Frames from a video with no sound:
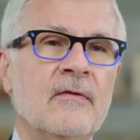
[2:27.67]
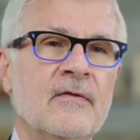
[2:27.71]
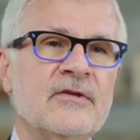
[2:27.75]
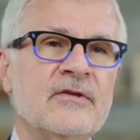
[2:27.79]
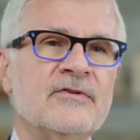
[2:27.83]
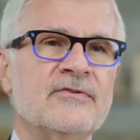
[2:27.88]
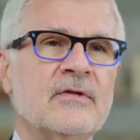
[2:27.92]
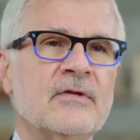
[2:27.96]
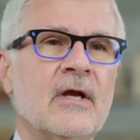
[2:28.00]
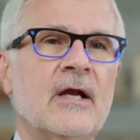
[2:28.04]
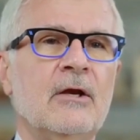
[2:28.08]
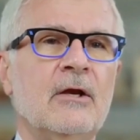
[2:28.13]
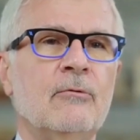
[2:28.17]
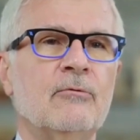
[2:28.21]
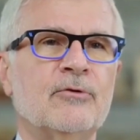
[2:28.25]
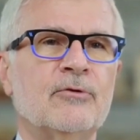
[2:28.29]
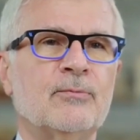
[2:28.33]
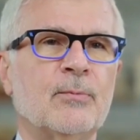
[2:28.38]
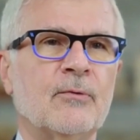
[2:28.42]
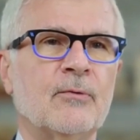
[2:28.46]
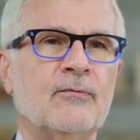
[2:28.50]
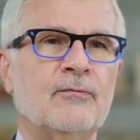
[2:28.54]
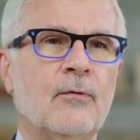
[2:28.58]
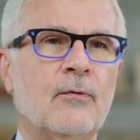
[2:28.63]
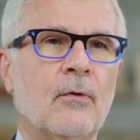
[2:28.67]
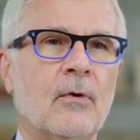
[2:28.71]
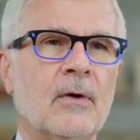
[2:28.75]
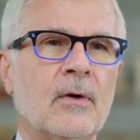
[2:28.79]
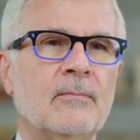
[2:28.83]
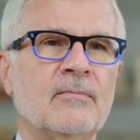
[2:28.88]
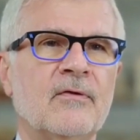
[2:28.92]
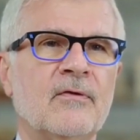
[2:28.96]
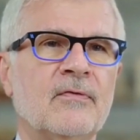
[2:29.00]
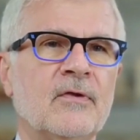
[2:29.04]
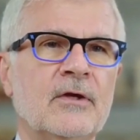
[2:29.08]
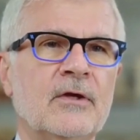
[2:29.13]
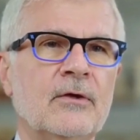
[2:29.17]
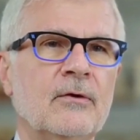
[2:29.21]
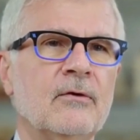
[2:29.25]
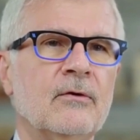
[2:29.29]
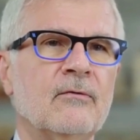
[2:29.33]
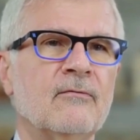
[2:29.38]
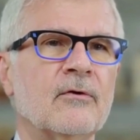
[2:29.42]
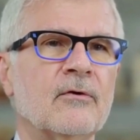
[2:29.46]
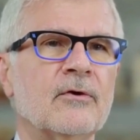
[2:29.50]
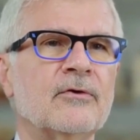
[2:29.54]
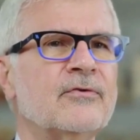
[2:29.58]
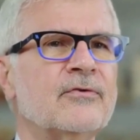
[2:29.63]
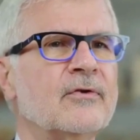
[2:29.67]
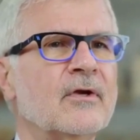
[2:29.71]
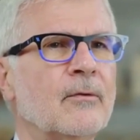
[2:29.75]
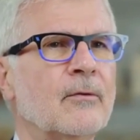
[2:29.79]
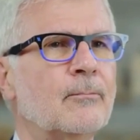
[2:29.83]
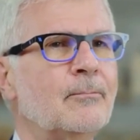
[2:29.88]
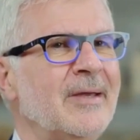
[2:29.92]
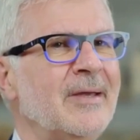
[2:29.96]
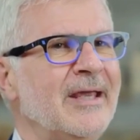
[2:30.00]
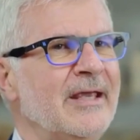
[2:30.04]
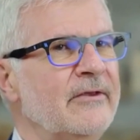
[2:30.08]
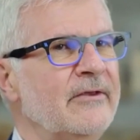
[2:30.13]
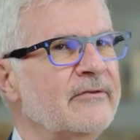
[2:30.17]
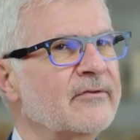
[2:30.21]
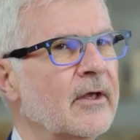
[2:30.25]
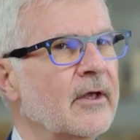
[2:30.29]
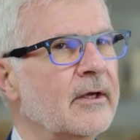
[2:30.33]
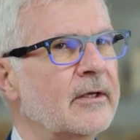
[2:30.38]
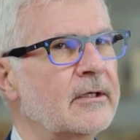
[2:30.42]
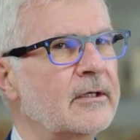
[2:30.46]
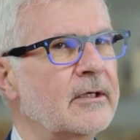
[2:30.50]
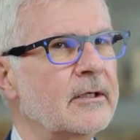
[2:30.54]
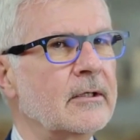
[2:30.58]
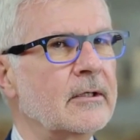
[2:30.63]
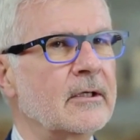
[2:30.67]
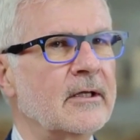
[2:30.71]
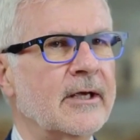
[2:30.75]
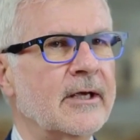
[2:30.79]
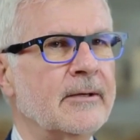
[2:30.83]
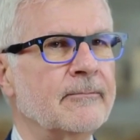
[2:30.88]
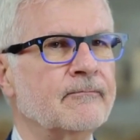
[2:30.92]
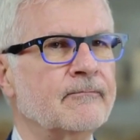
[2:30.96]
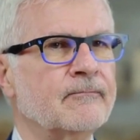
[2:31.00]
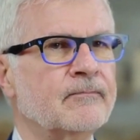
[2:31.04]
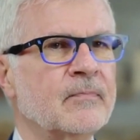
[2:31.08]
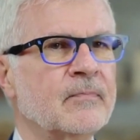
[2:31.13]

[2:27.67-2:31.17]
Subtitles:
This study was performed at the University of Pisa in Italy.